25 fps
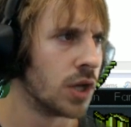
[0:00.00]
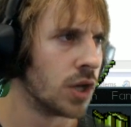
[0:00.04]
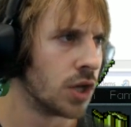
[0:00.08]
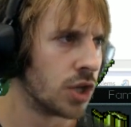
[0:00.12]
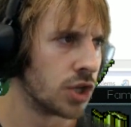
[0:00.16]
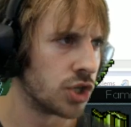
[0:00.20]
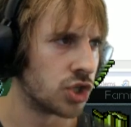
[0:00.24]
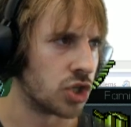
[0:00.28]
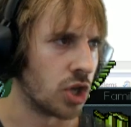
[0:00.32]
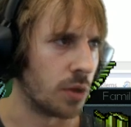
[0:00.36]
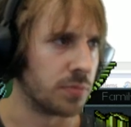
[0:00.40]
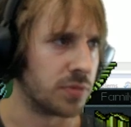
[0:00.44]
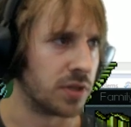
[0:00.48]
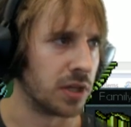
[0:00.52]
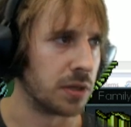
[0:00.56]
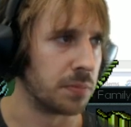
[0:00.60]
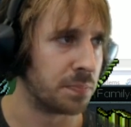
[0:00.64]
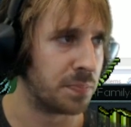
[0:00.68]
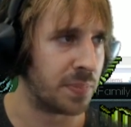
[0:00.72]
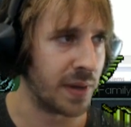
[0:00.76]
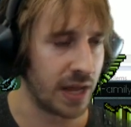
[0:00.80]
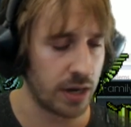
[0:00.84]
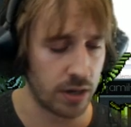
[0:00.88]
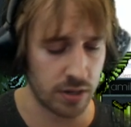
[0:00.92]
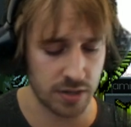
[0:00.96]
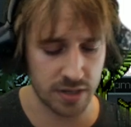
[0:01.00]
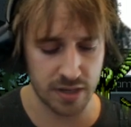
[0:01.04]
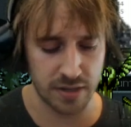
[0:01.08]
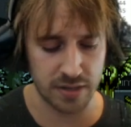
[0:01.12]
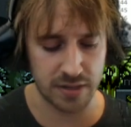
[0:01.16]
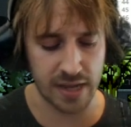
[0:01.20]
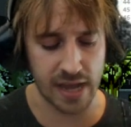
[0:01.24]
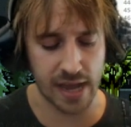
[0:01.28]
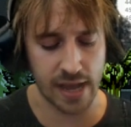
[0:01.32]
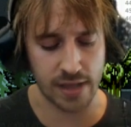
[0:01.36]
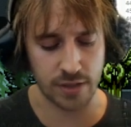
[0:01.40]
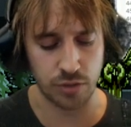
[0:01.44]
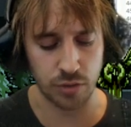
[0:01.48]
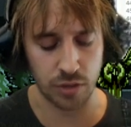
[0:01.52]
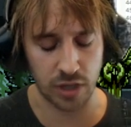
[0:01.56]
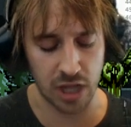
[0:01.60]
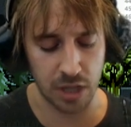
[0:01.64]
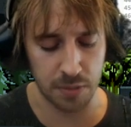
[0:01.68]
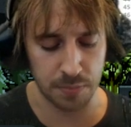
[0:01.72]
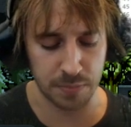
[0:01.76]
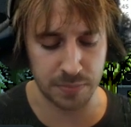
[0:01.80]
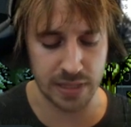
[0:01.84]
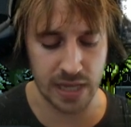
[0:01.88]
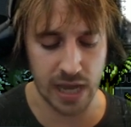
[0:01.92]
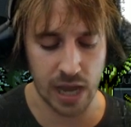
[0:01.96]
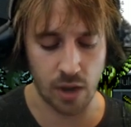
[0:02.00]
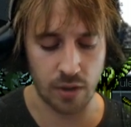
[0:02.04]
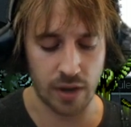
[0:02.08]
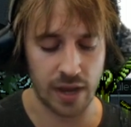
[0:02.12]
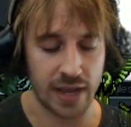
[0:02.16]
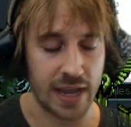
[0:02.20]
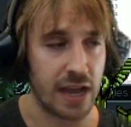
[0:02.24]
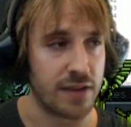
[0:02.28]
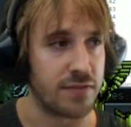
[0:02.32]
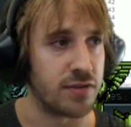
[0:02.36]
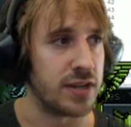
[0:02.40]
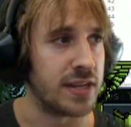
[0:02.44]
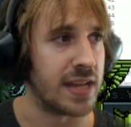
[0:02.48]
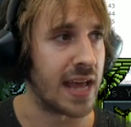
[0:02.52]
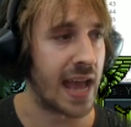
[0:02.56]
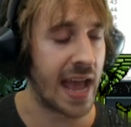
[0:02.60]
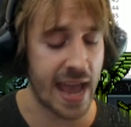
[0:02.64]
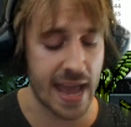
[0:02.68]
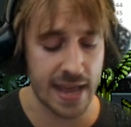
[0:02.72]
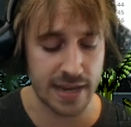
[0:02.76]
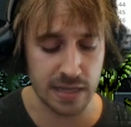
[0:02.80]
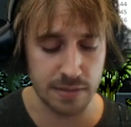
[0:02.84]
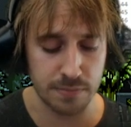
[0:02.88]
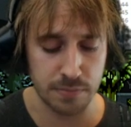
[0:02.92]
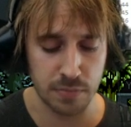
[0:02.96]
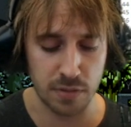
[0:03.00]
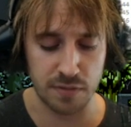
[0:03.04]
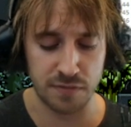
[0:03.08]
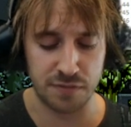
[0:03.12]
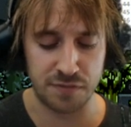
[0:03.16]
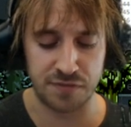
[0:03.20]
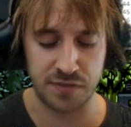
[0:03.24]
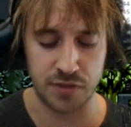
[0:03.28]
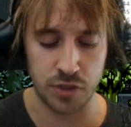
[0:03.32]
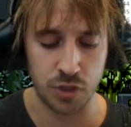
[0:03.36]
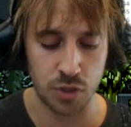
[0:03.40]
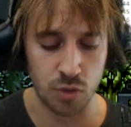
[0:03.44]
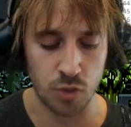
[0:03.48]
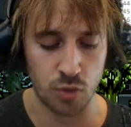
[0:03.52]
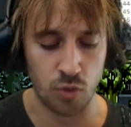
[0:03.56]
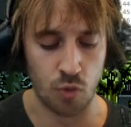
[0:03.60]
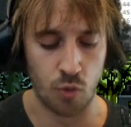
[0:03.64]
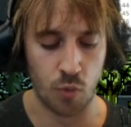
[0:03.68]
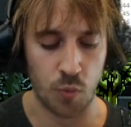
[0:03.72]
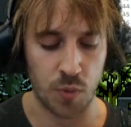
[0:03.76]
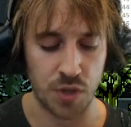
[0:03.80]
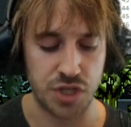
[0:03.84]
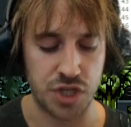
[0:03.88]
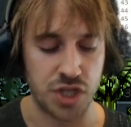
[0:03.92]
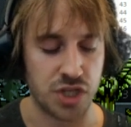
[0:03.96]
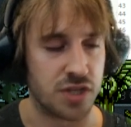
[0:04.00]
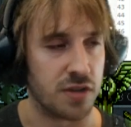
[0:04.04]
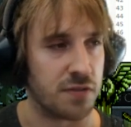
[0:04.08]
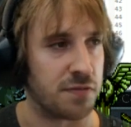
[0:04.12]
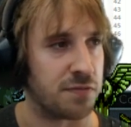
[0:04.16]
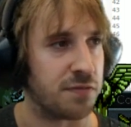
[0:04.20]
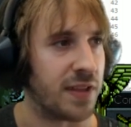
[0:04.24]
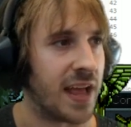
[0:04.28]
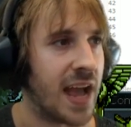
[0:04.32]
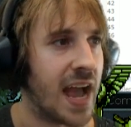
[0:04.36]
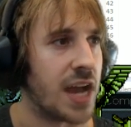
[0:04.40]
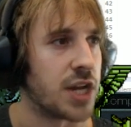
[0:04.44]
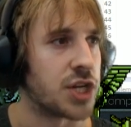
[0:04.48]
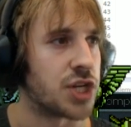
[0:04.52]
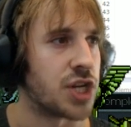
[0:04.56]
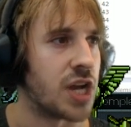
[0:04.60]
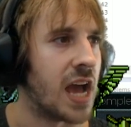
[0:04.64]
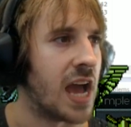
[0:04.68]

something better than that to help me out. I have an anim view, which is a flash